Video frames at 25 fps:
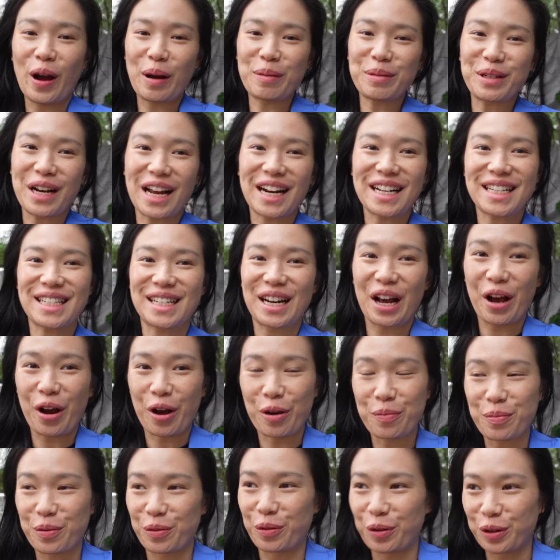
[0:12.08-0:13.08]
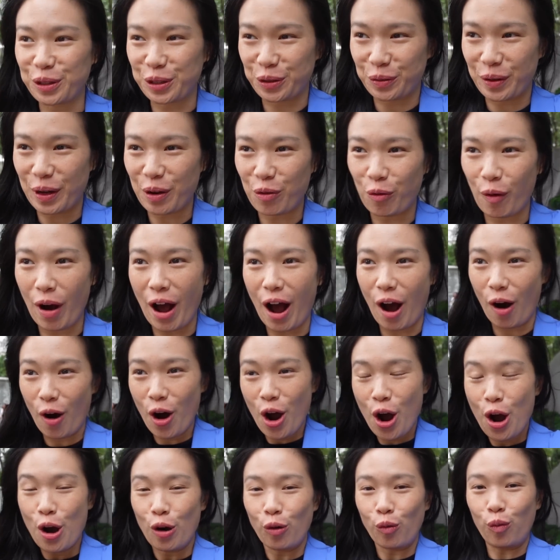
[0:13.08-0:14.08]
I'm Janice and I hope you're all doing well.
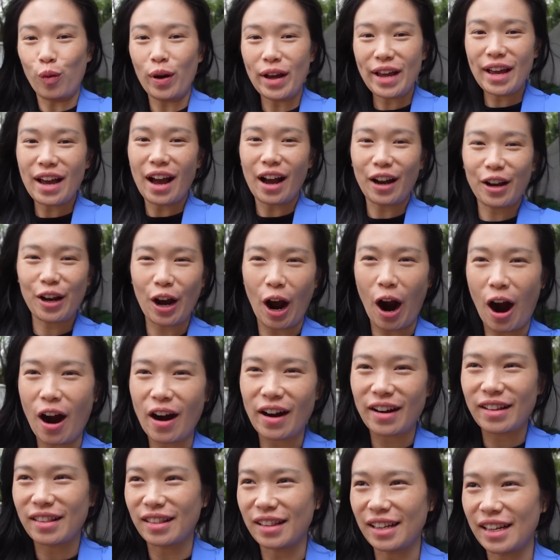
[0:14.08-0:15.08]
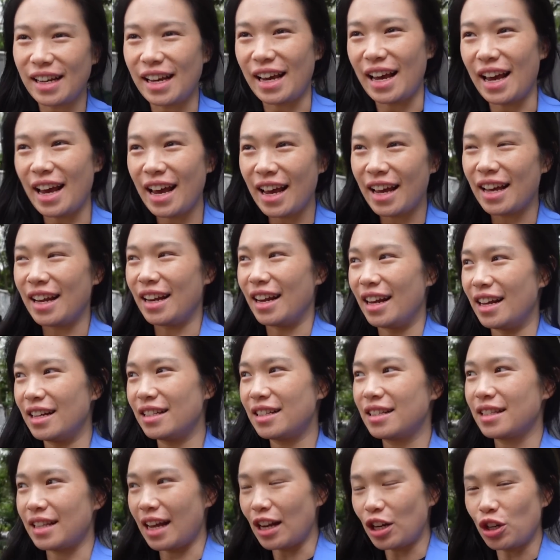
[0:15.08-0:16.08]
We are currently in
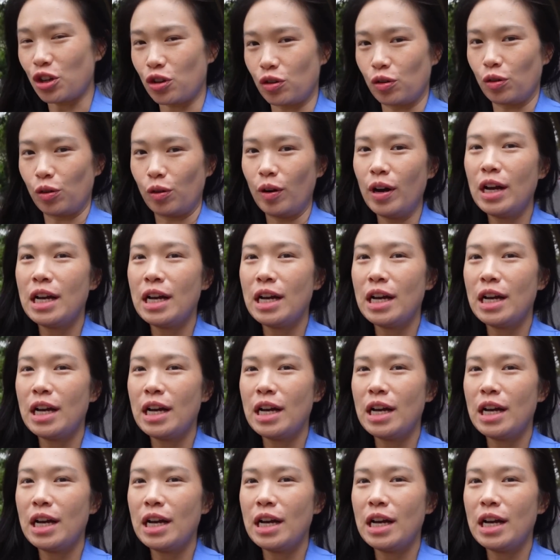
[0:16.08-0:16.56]
Central,